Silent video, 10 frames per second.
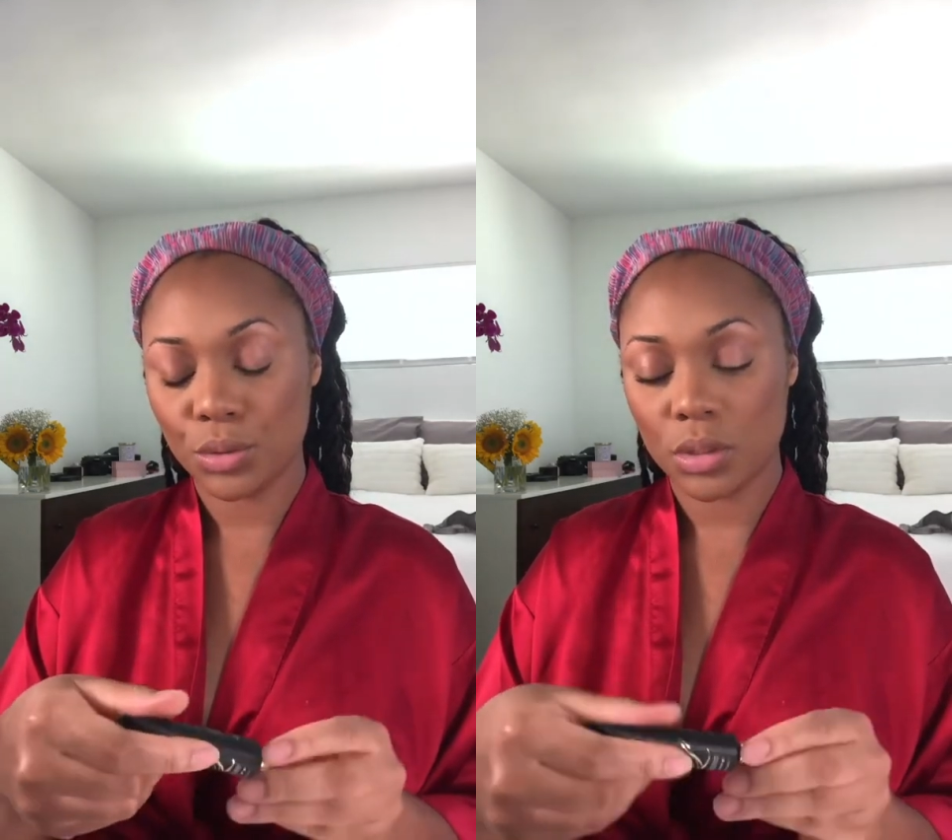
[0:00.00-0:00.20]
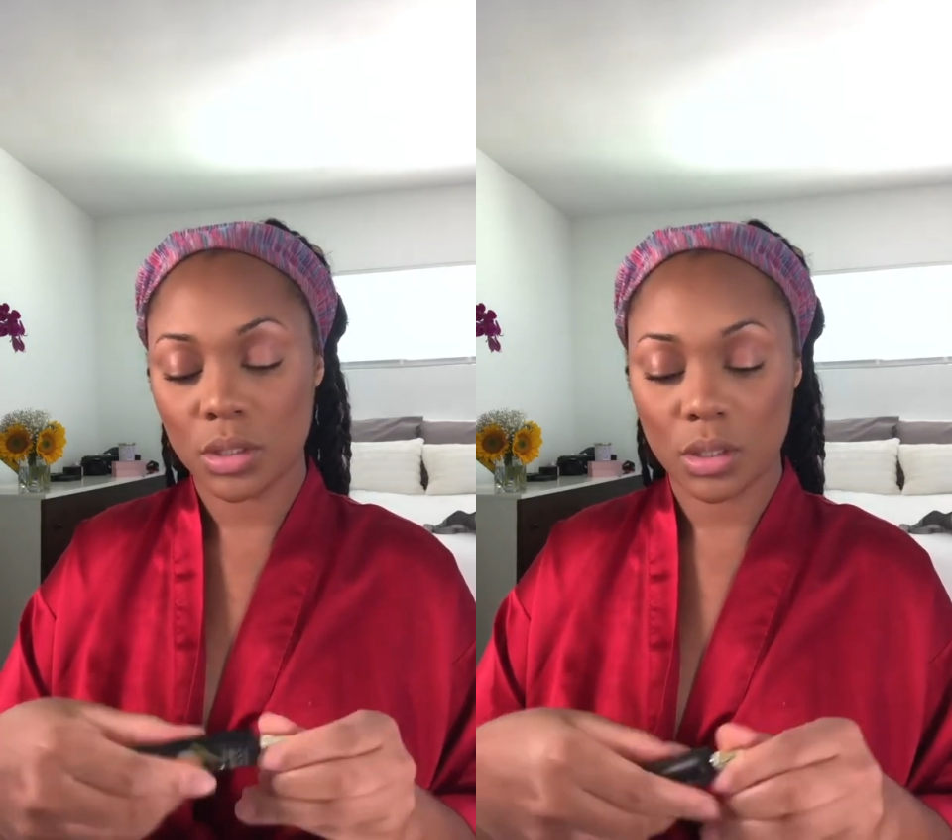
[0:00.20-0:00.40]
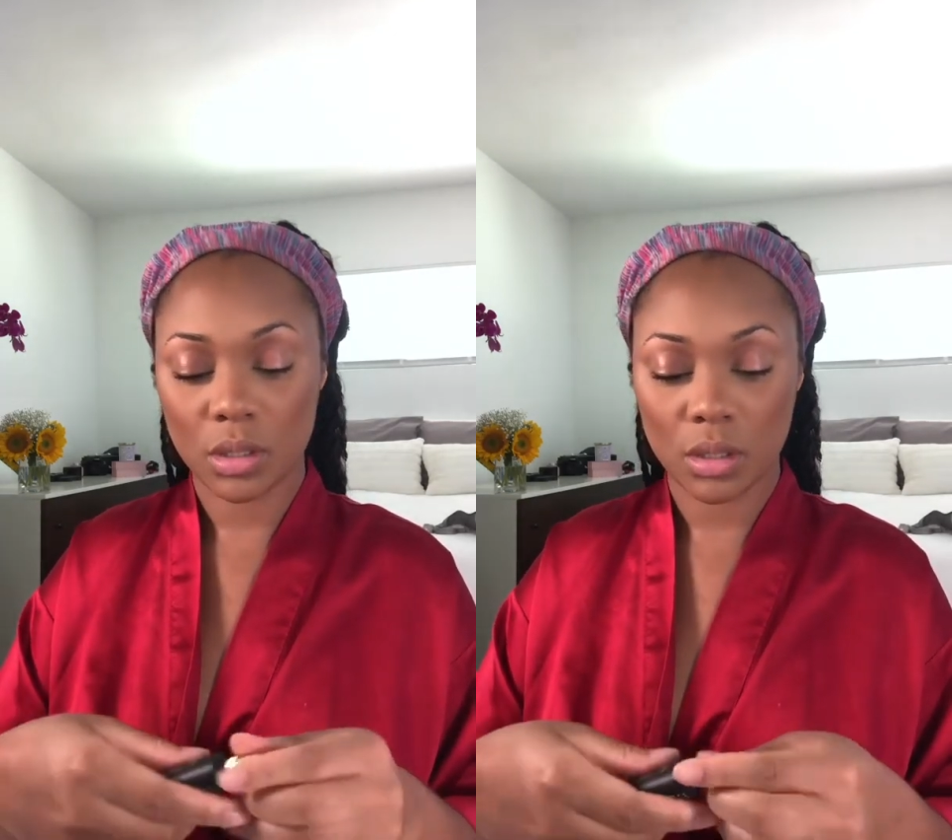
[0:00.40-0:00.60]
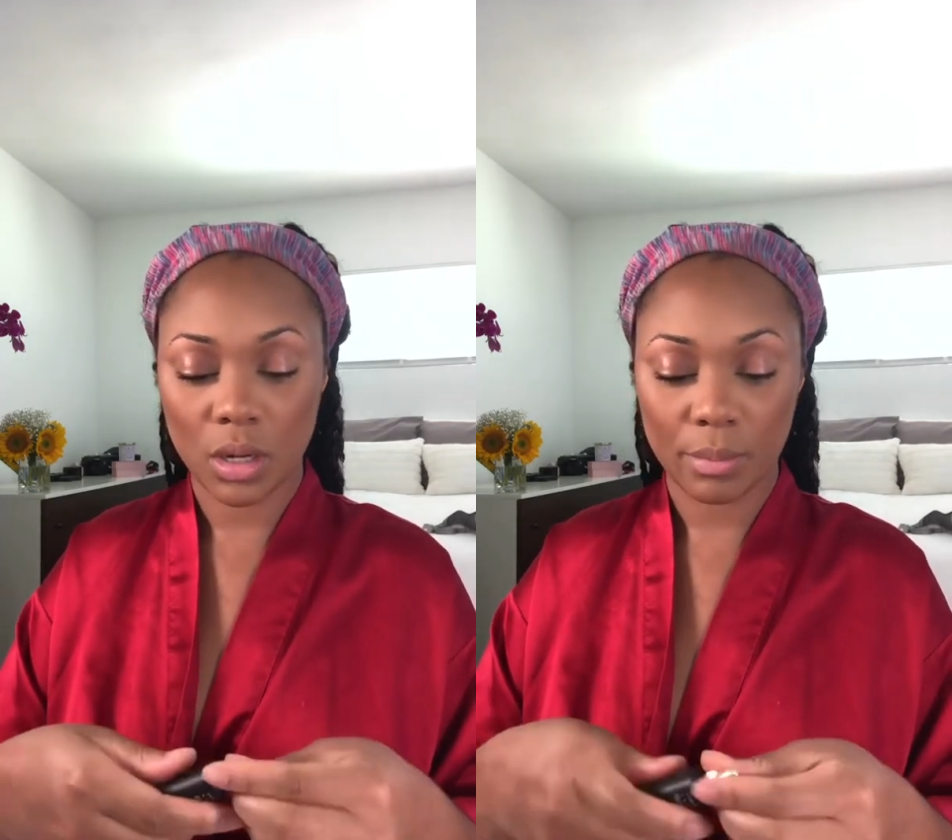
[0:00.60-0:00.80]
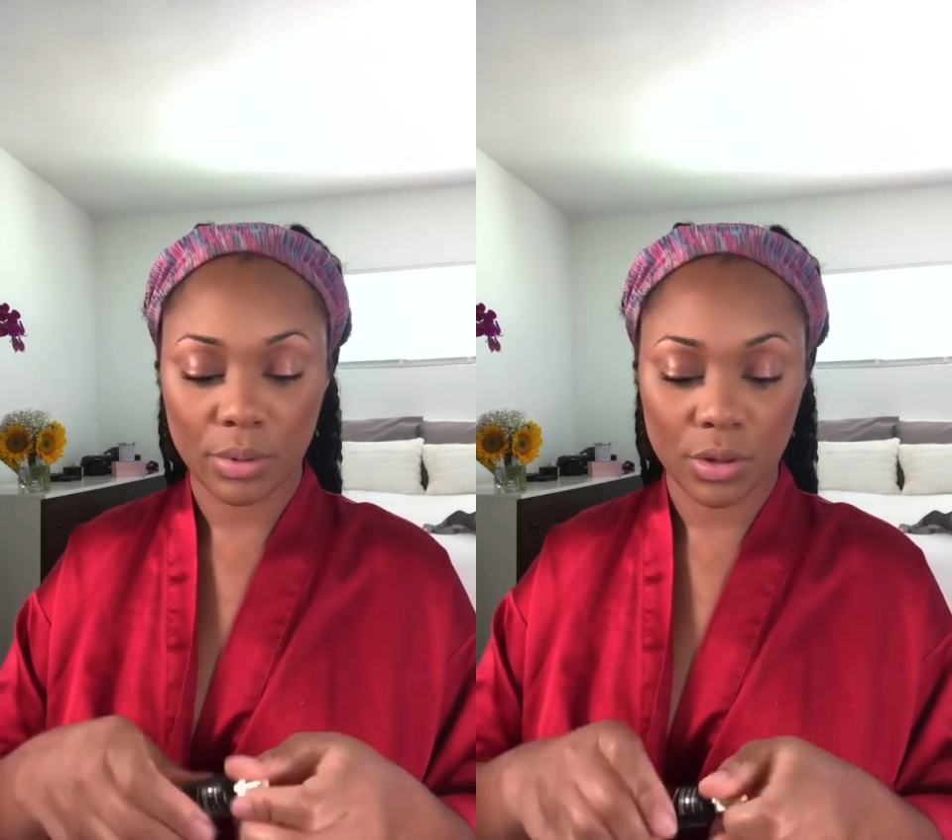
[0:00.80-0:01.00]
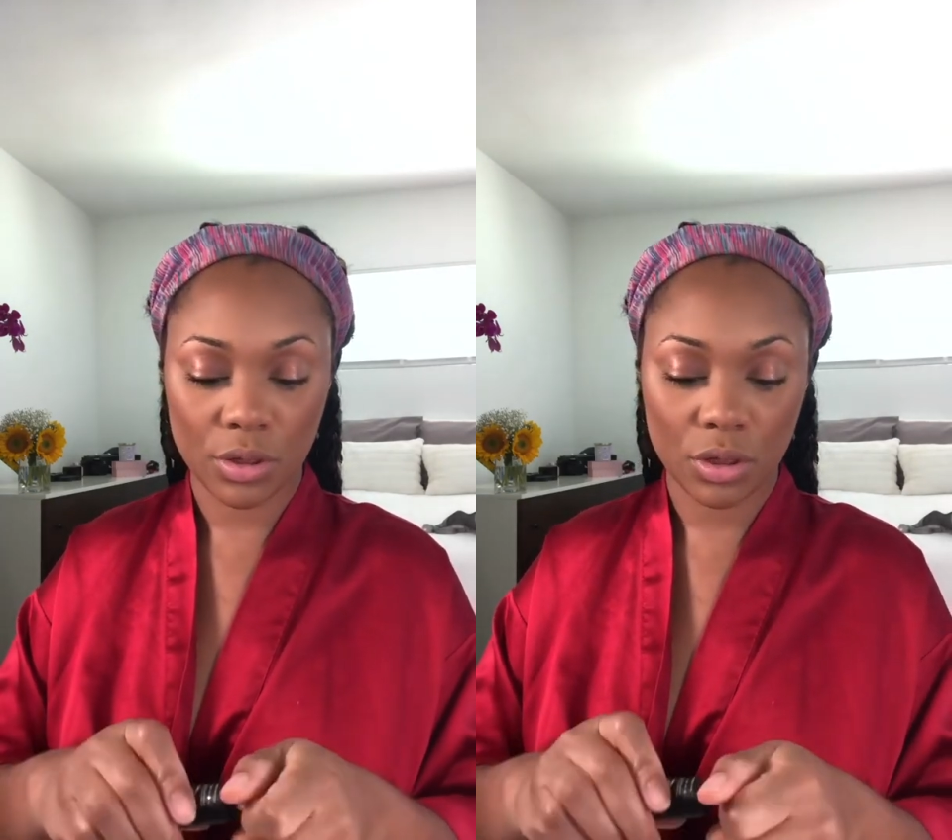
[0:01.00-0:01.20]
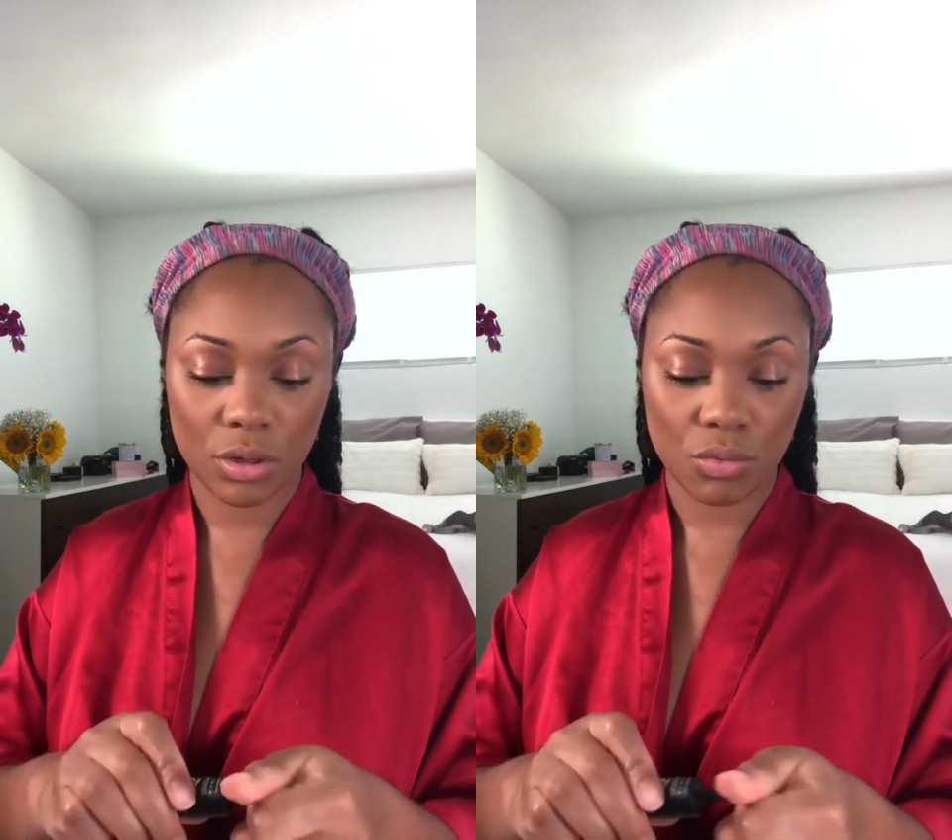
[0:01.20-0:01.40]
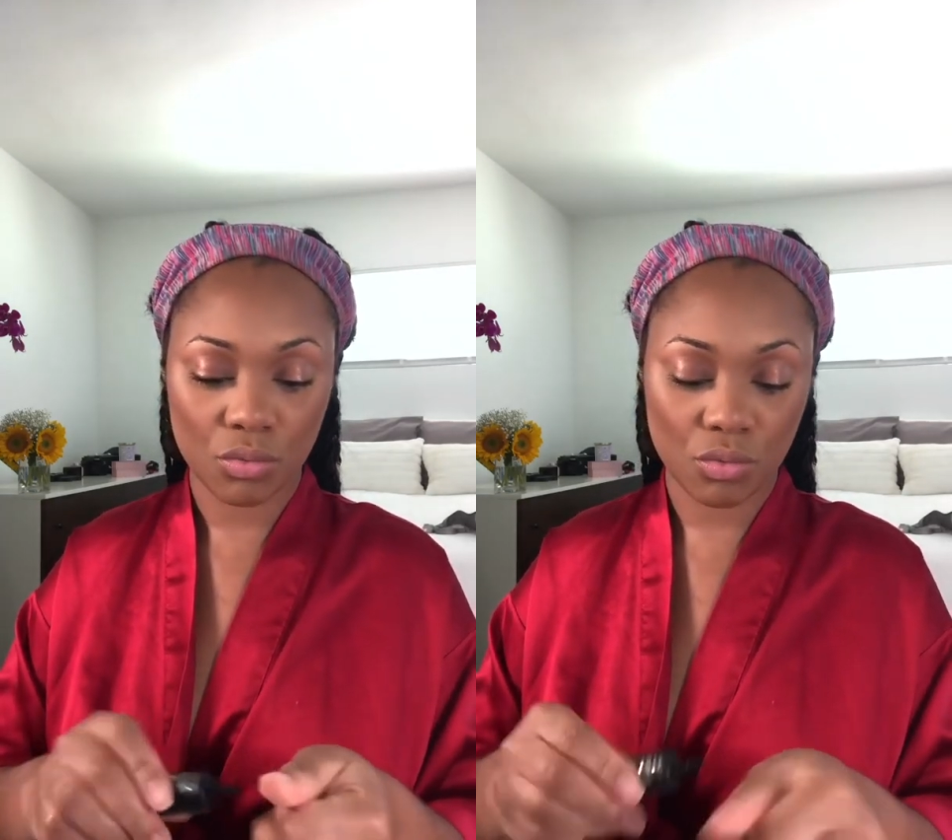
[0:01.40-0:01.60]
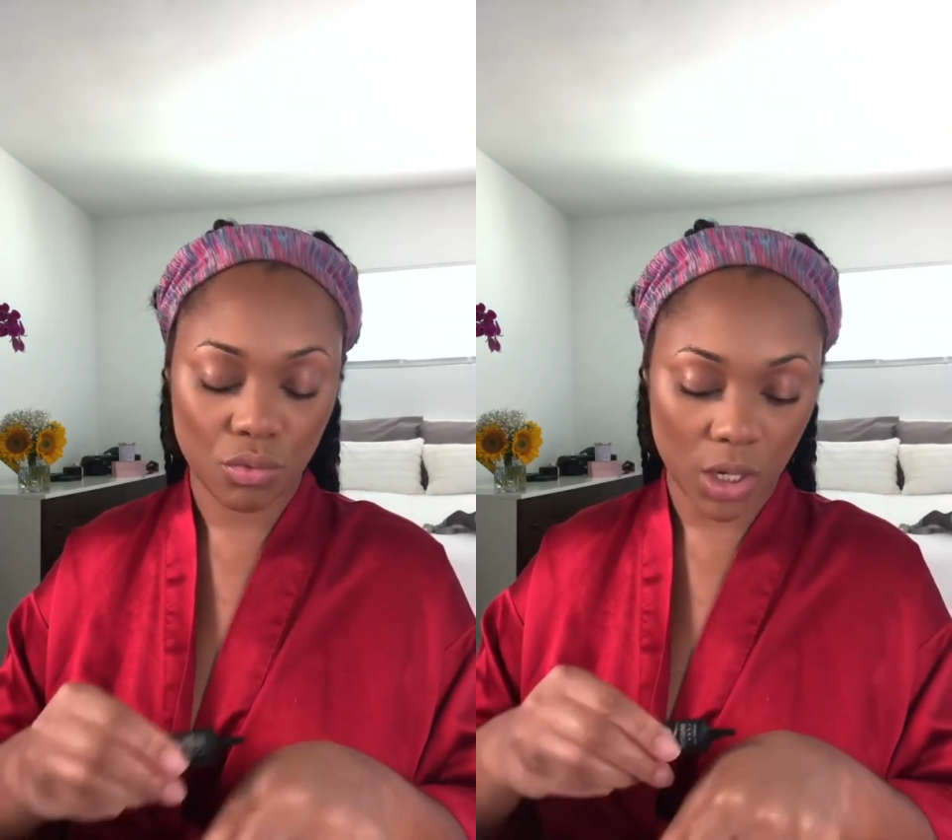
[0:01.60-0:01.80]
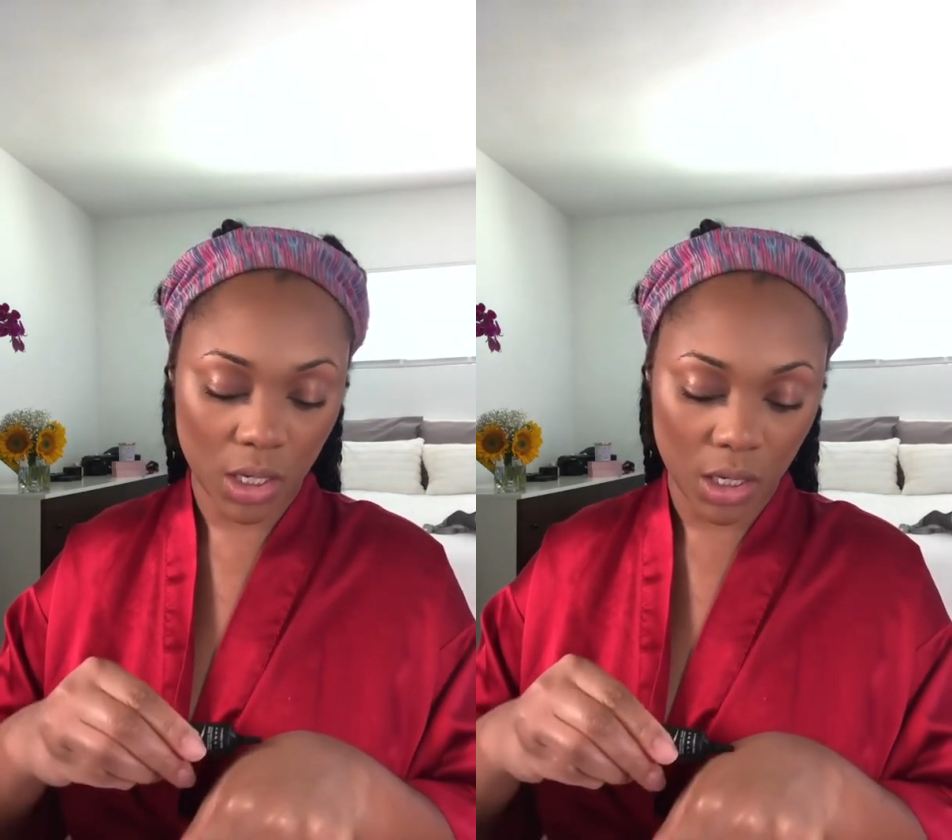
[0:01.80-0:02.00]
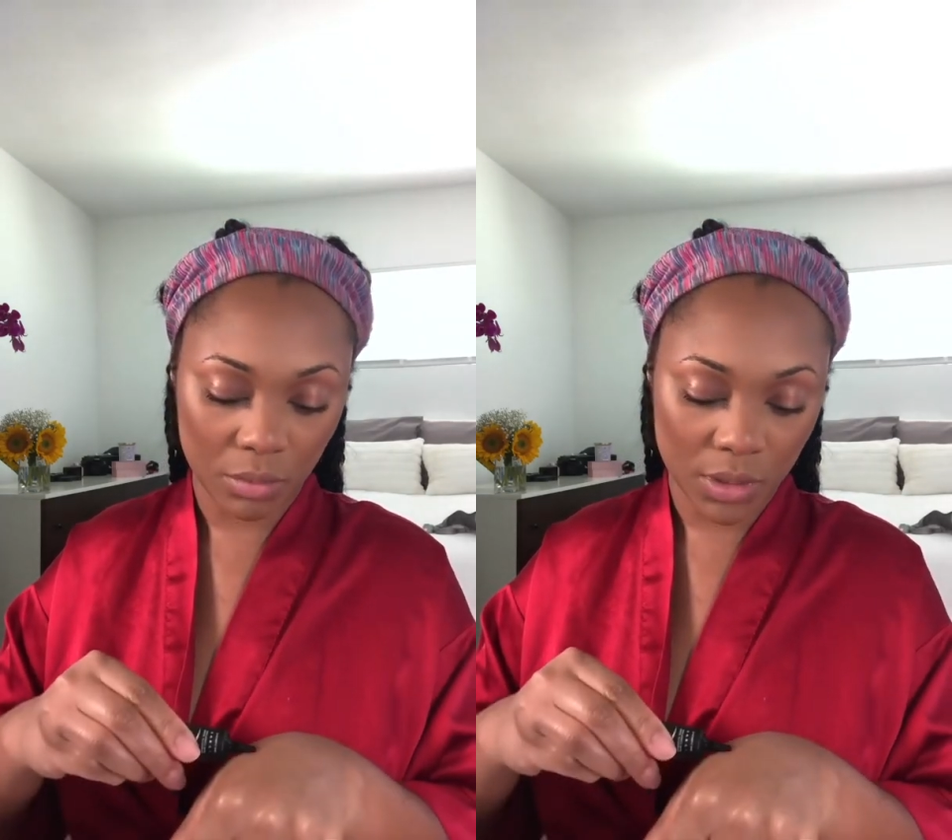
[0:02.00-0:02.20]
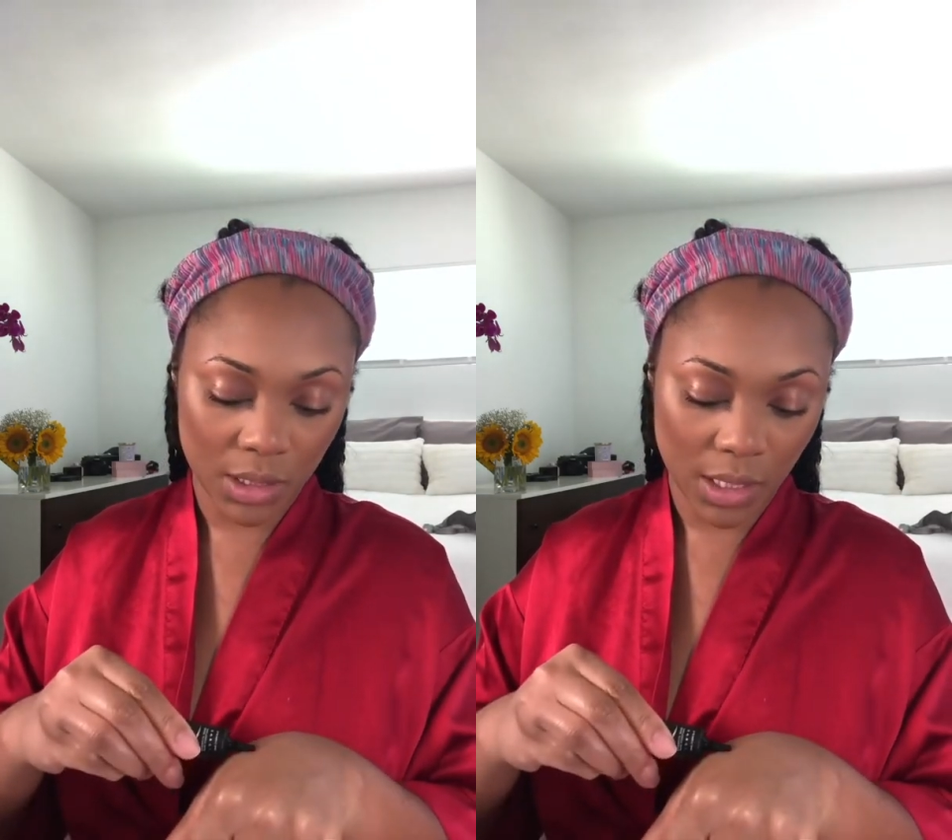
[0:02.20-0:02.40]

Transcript: let's see, let's give them a whirl.